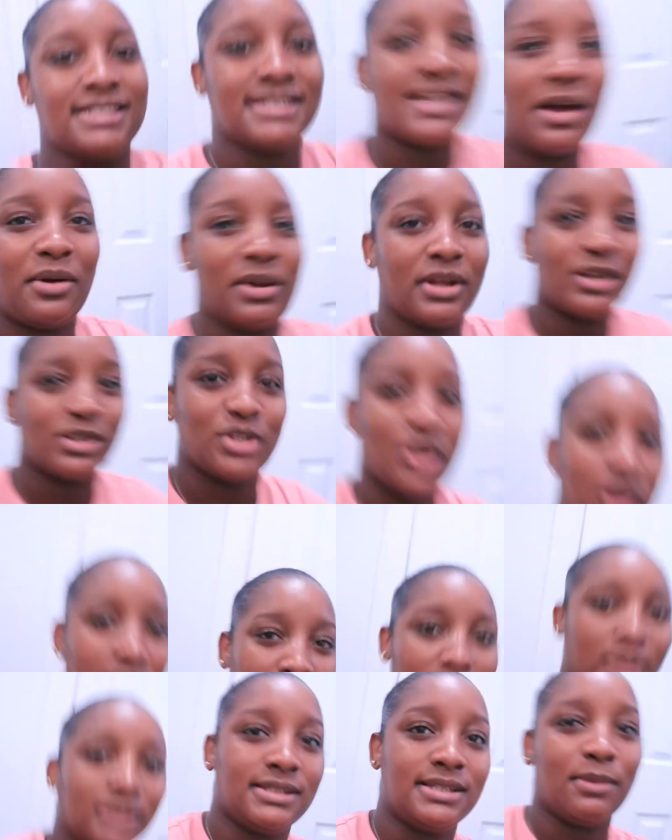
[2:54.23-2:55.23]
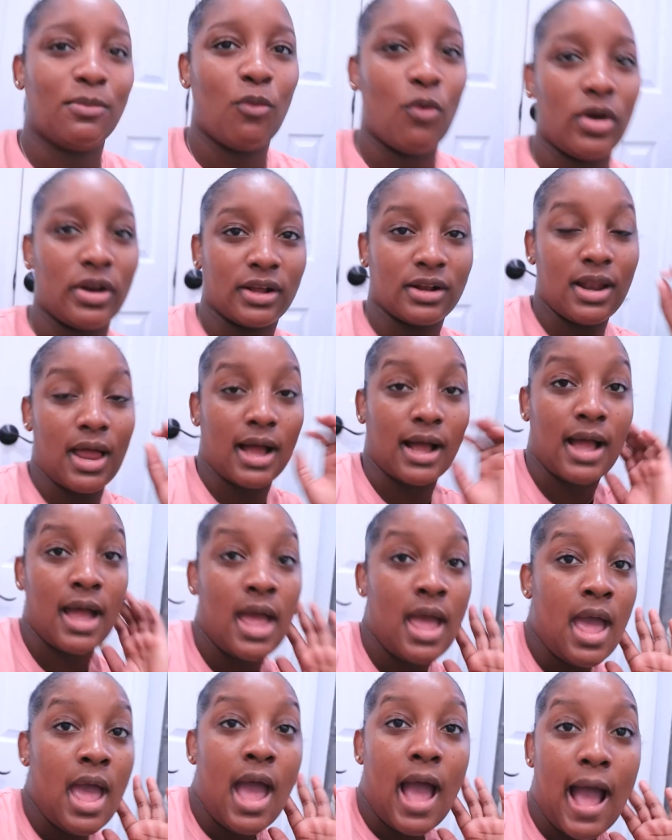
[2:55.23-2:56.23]
is out here talking about some one o'clock.
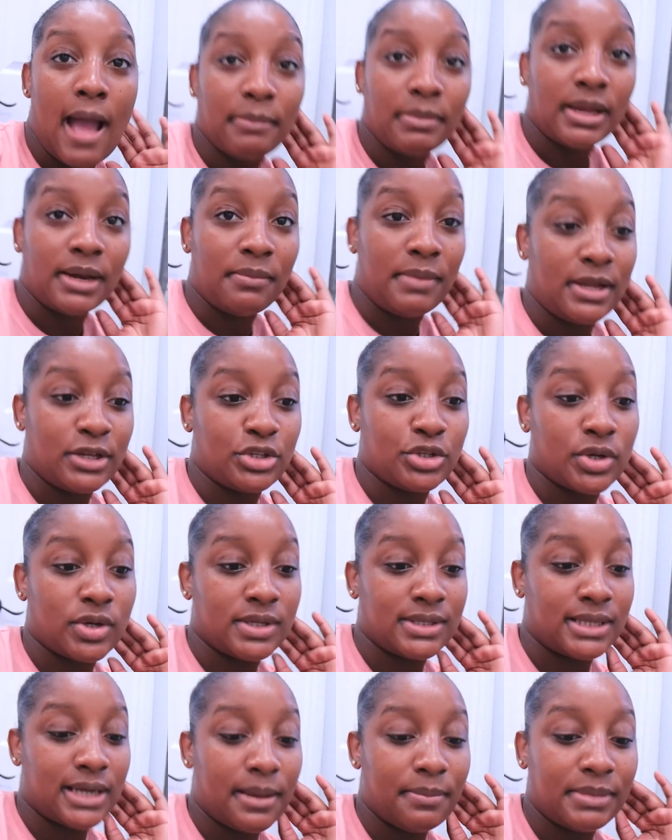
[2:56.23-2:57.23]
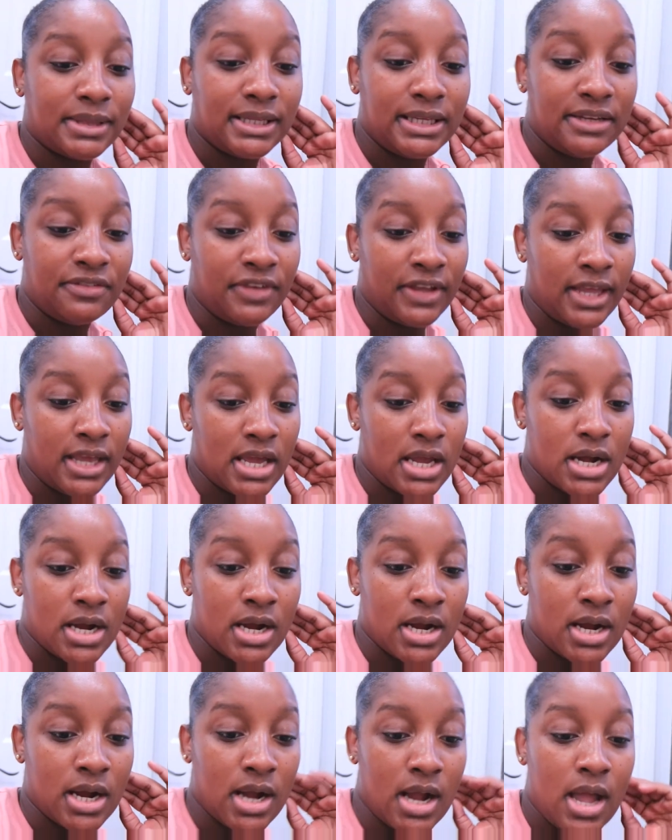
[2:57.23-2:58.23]
I'm going to make sure that I'm leaving
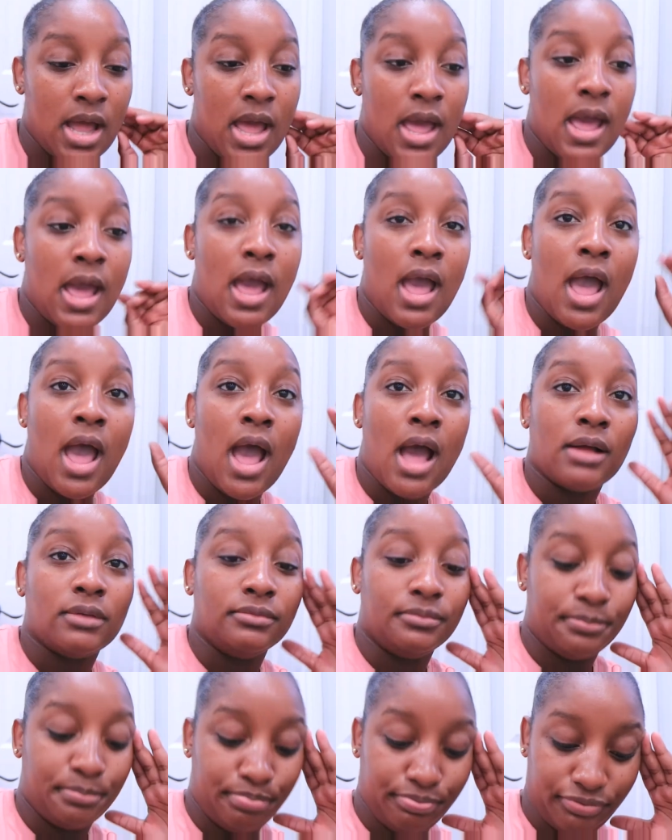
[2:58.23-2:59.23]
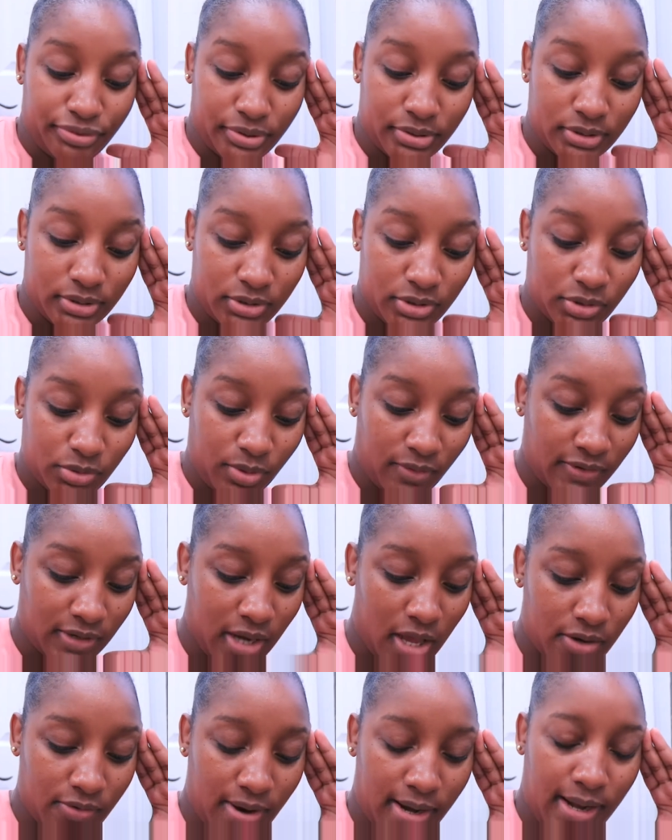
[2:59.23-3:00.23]
here. It's twelve
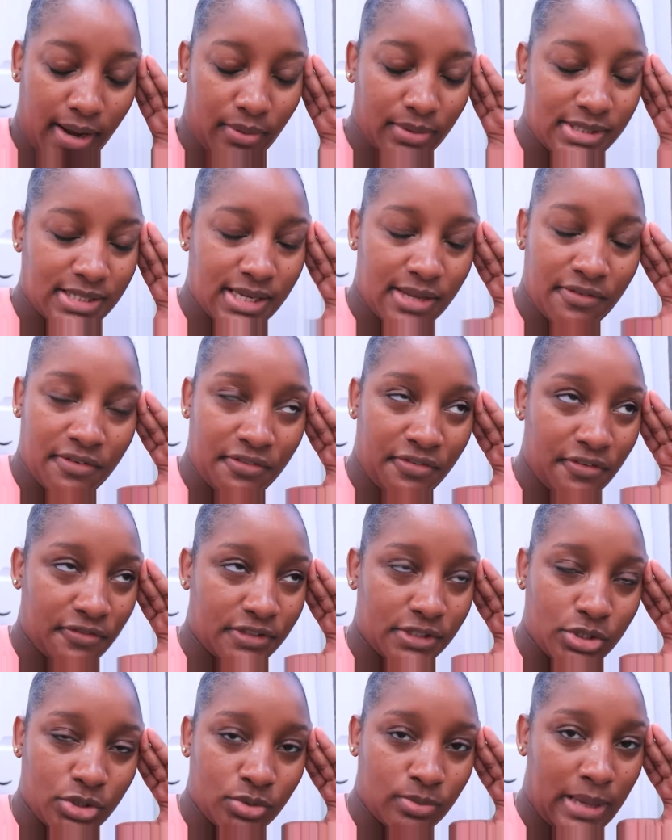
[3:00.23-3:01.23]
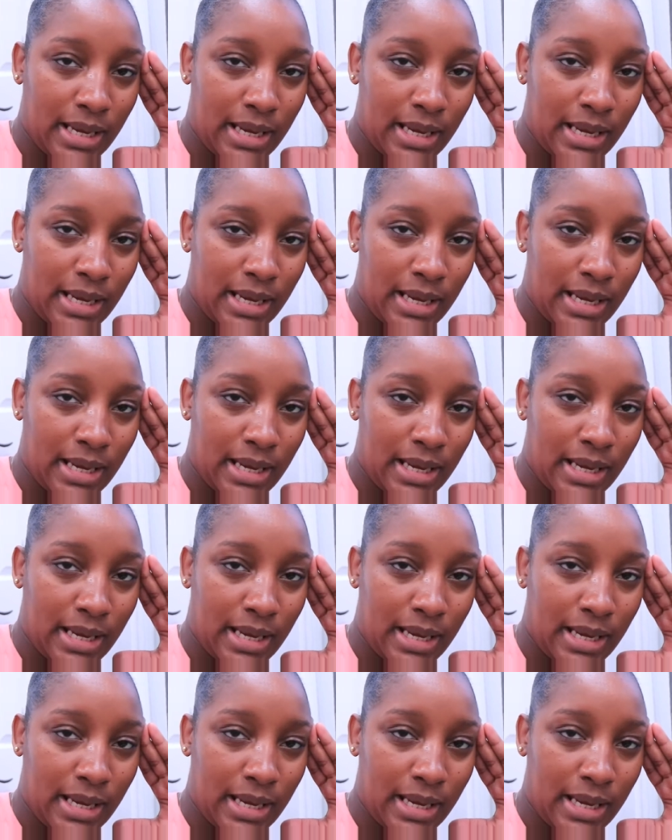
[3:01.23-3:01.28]
o'clock right now. It's eleven fifty-two.